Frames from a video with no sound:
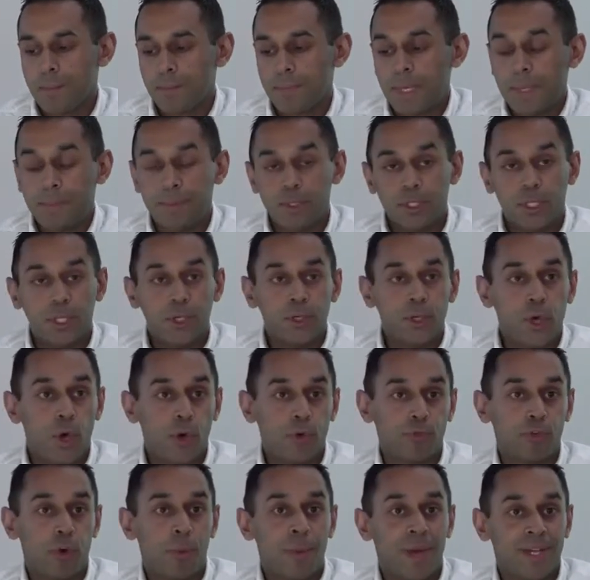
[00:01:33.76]
People can
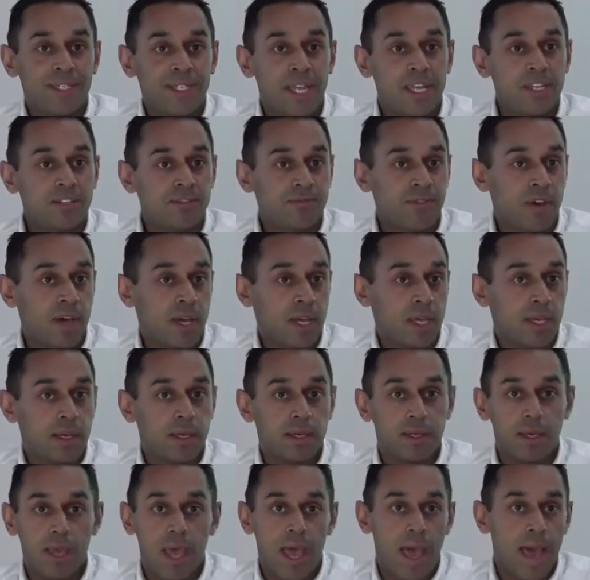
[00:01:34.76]
go from
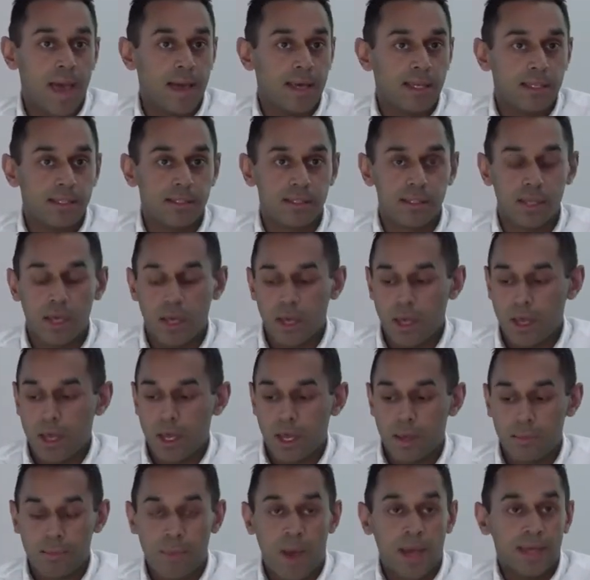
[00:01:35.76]
identifying as
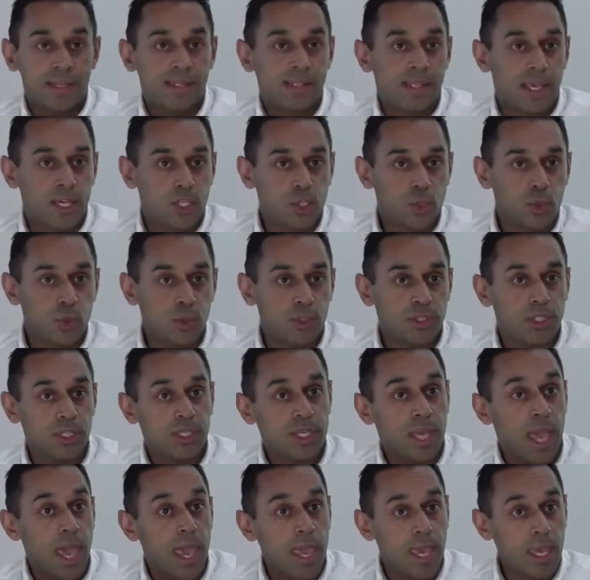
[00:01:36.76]
bisexual to
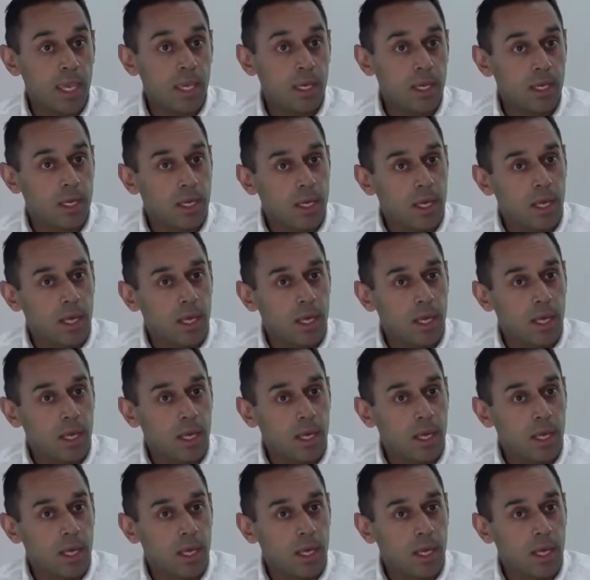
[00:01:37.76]
gay